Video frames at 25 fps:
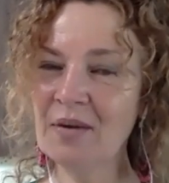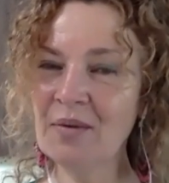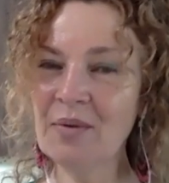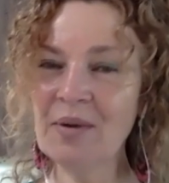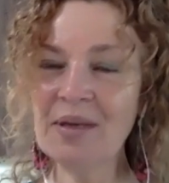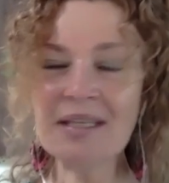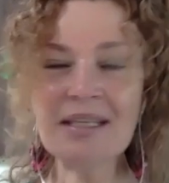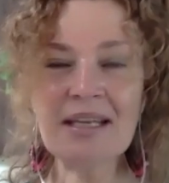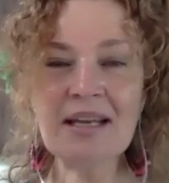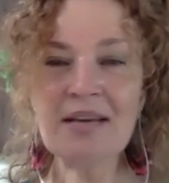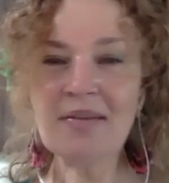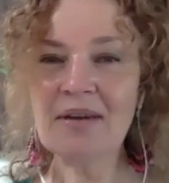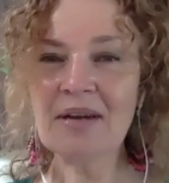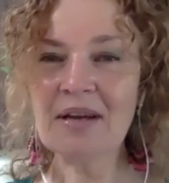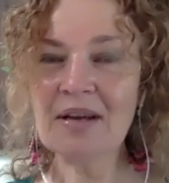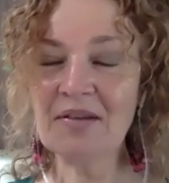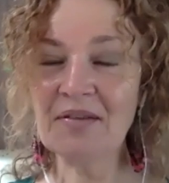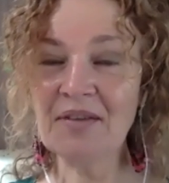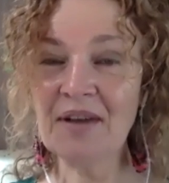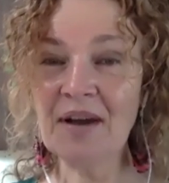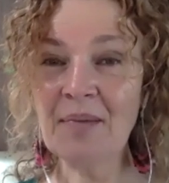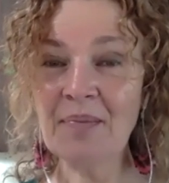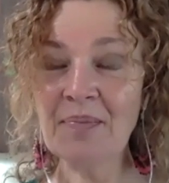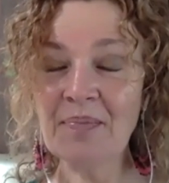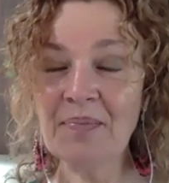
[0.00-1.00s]
quit, never give
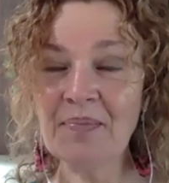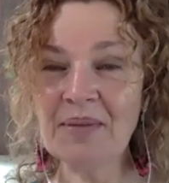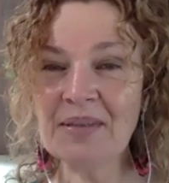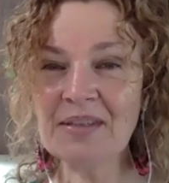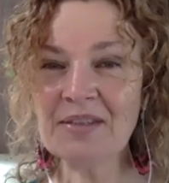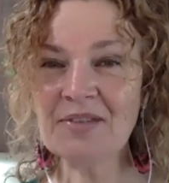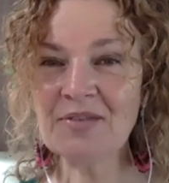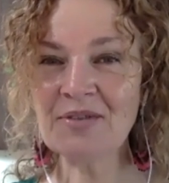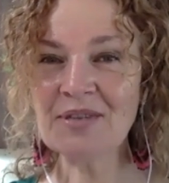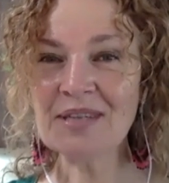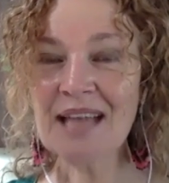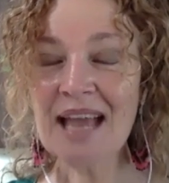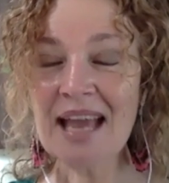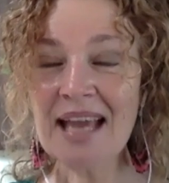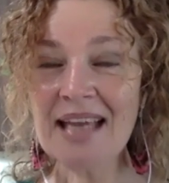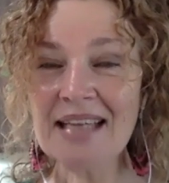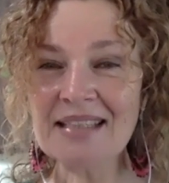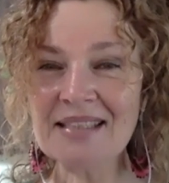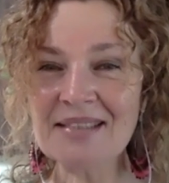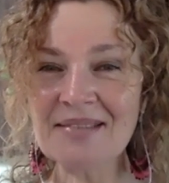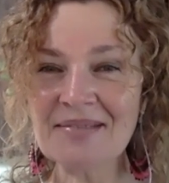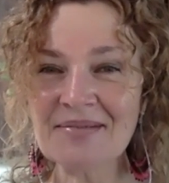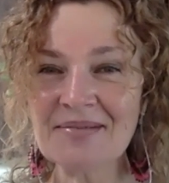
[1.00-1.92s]
up, but create.